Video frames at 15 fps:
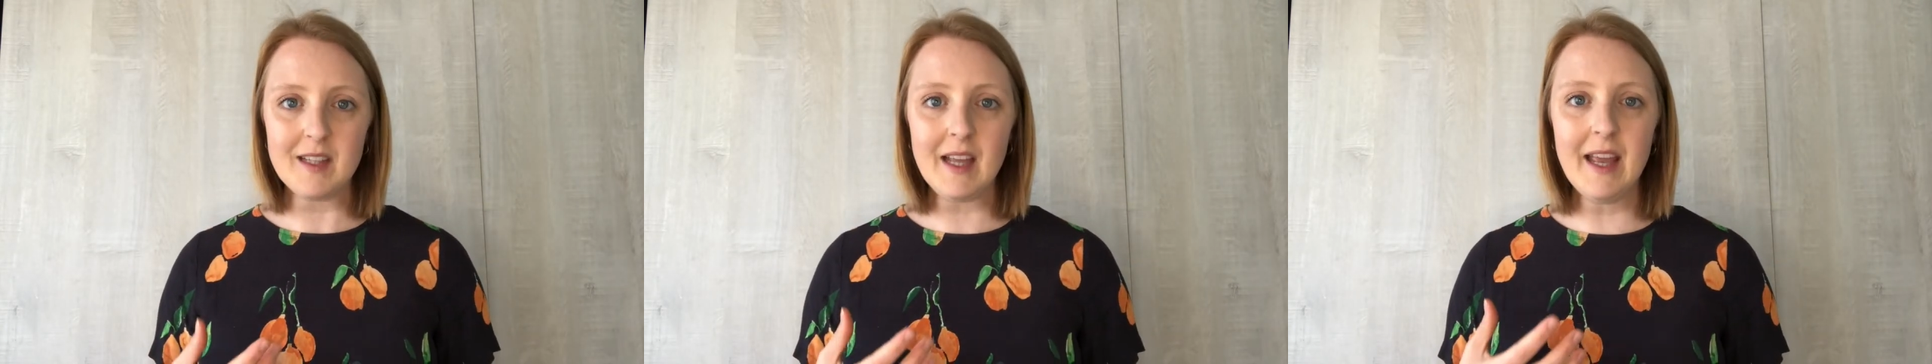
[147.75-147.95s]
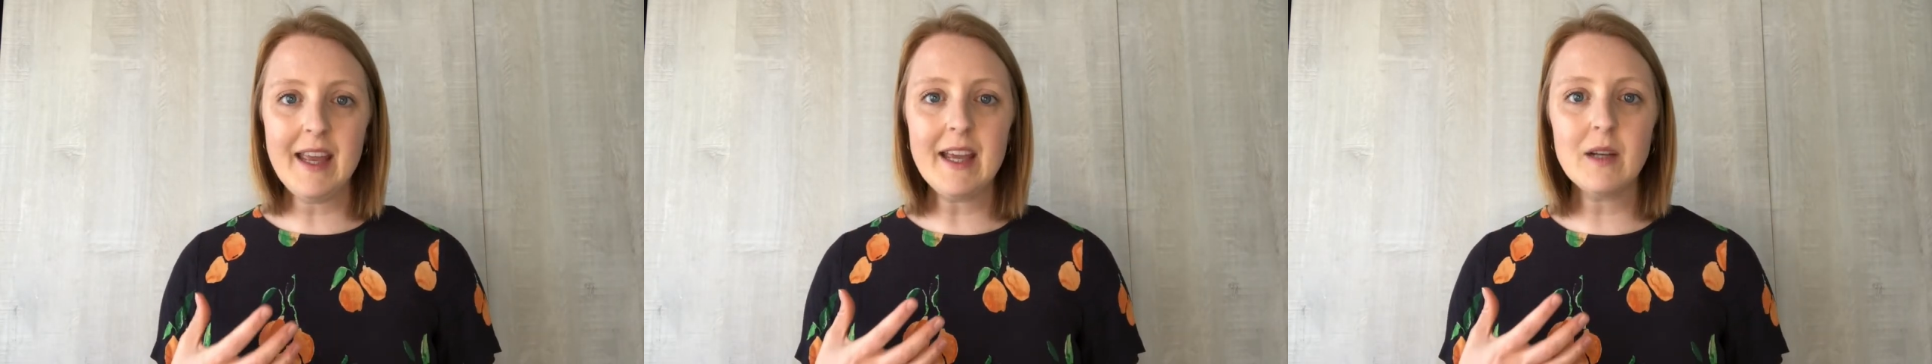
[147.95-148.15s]

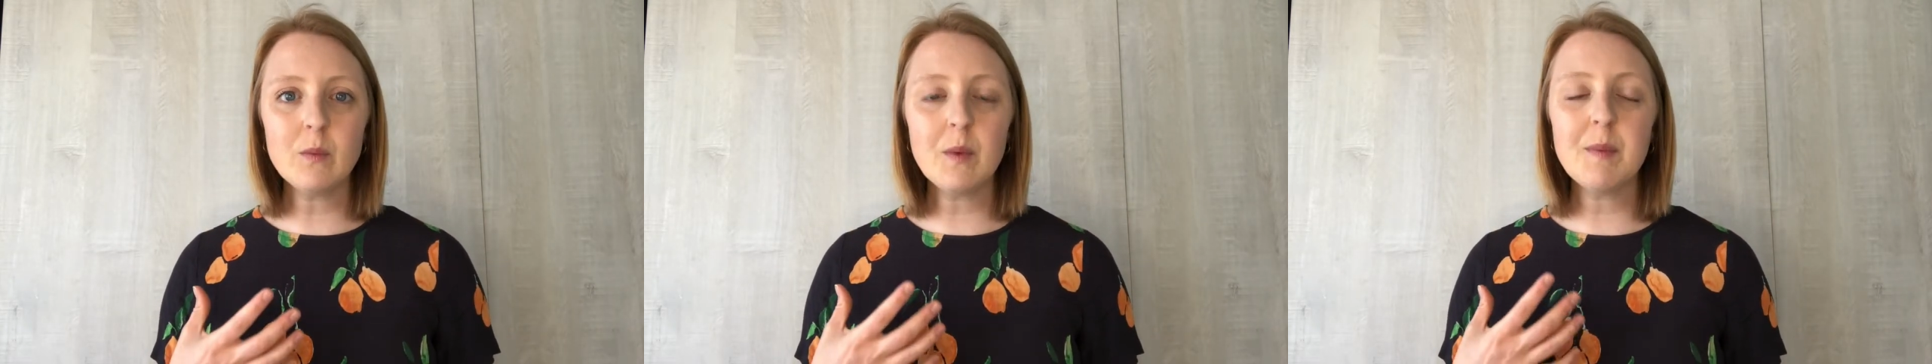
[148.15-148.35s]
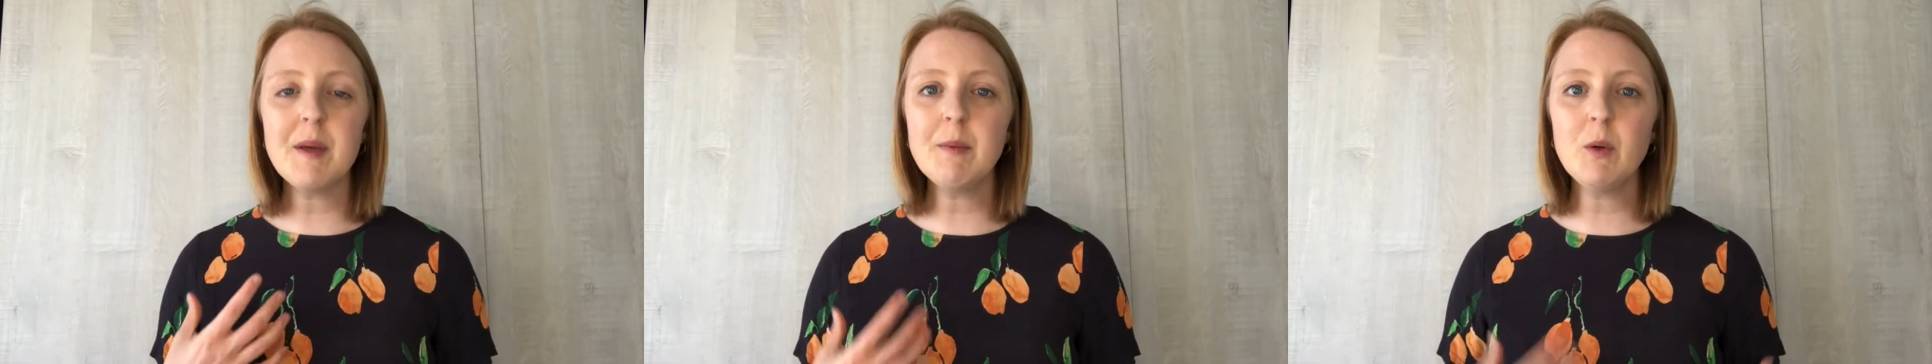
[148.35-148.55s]
And
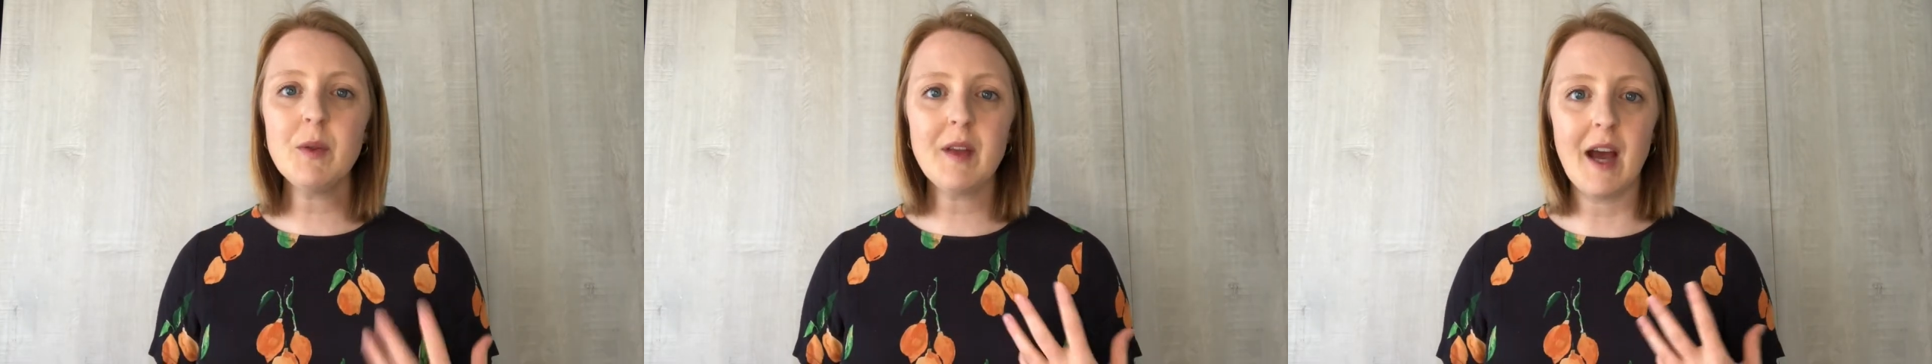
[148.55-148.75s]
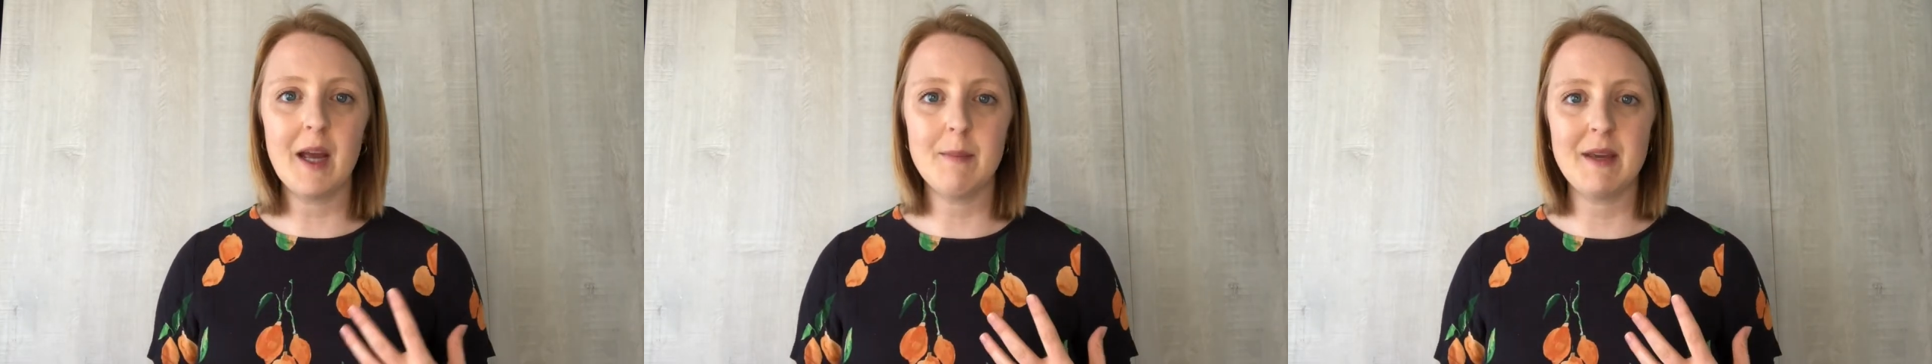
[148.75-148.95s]
with people with
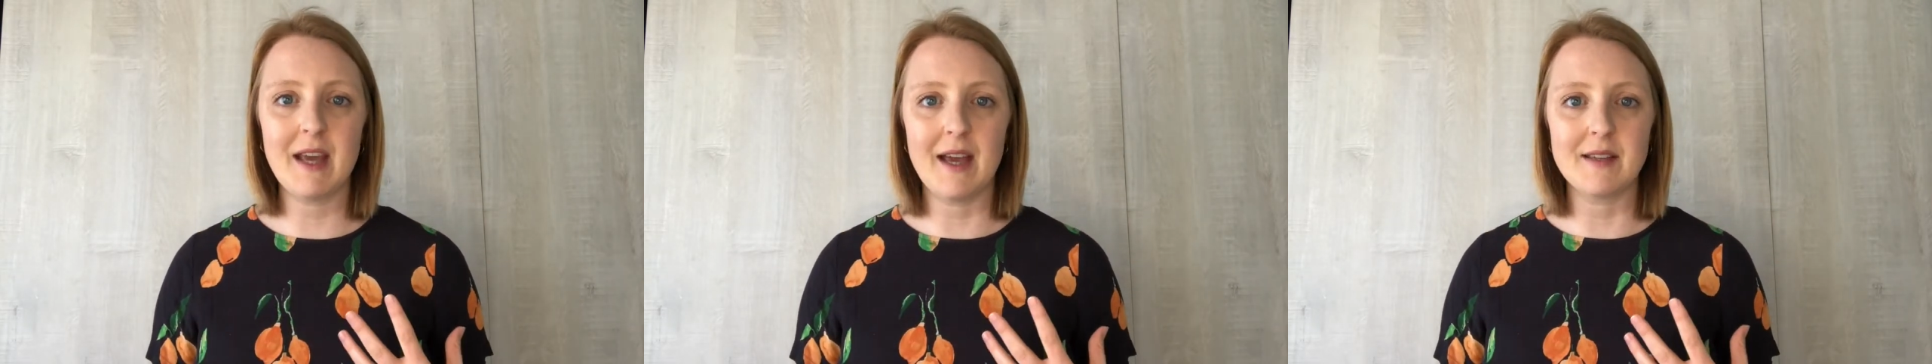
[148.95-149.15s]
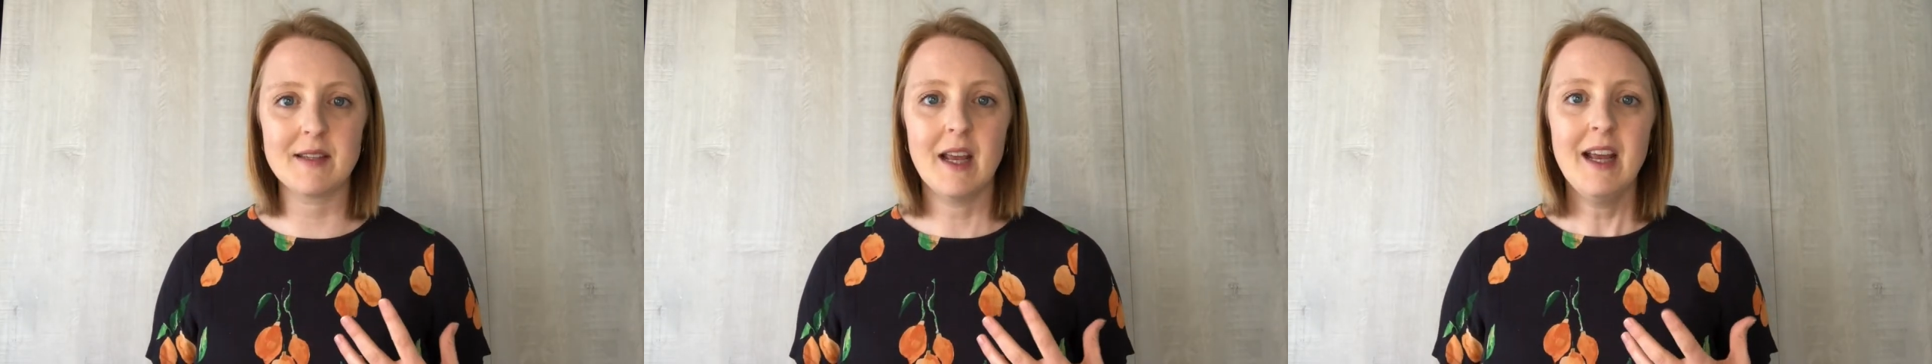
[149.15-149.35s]

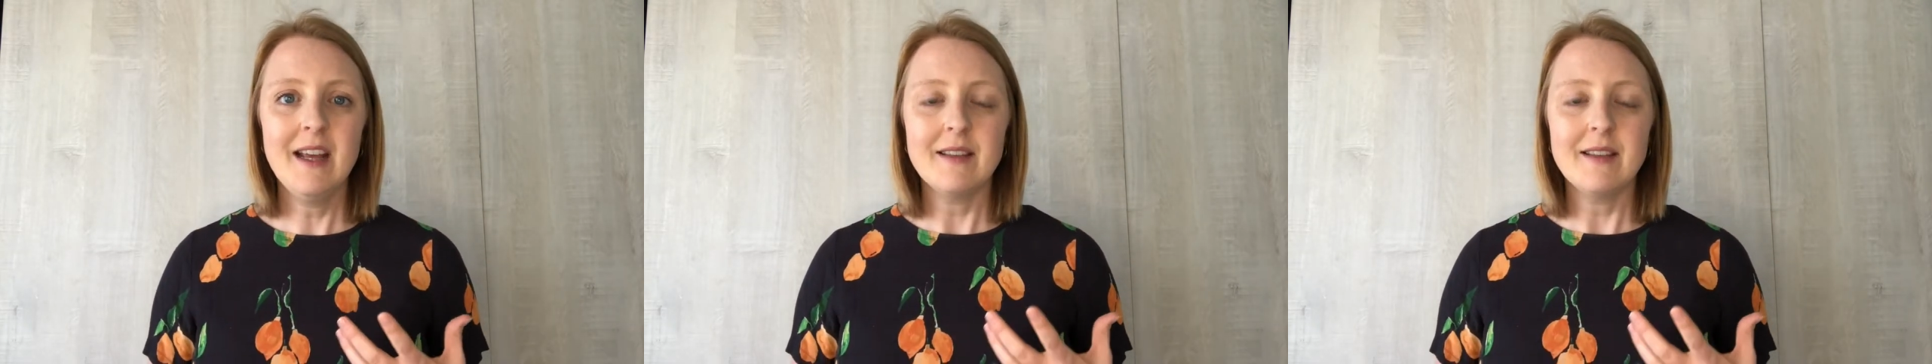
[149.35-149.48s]
IBS,